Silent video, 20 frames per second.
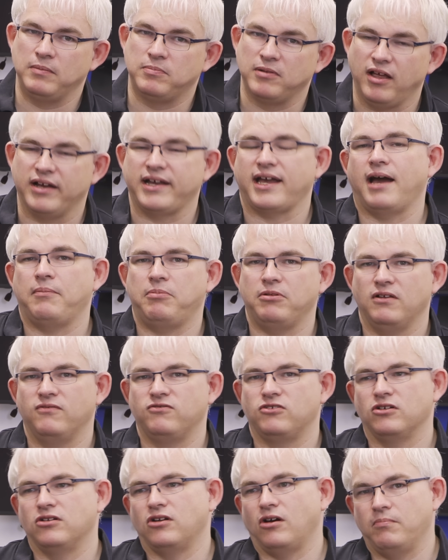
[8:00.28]
people like Apple
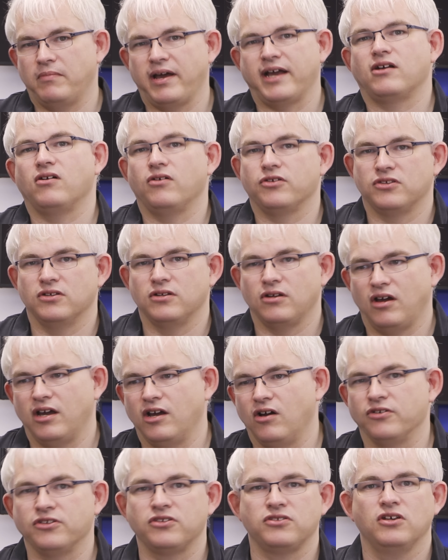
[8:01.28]
have done on macOS and
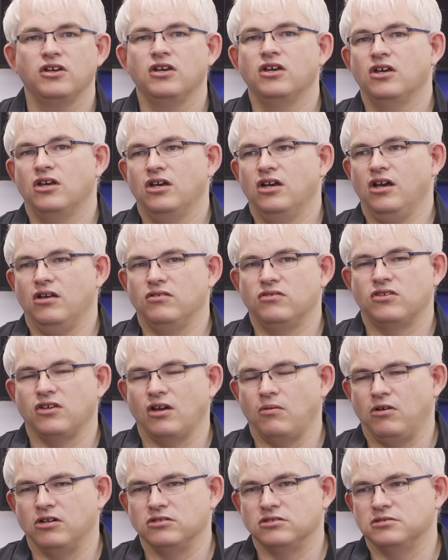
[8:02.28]
iOS and
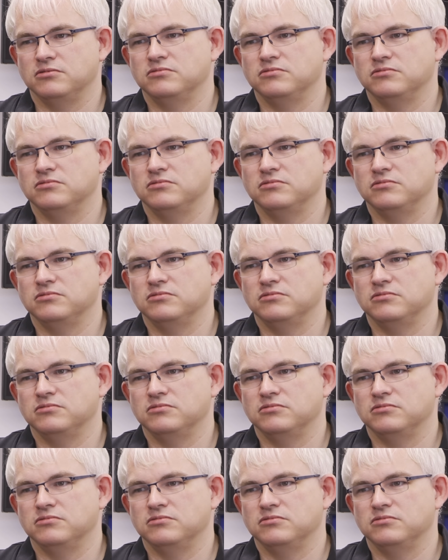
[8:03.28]
so on.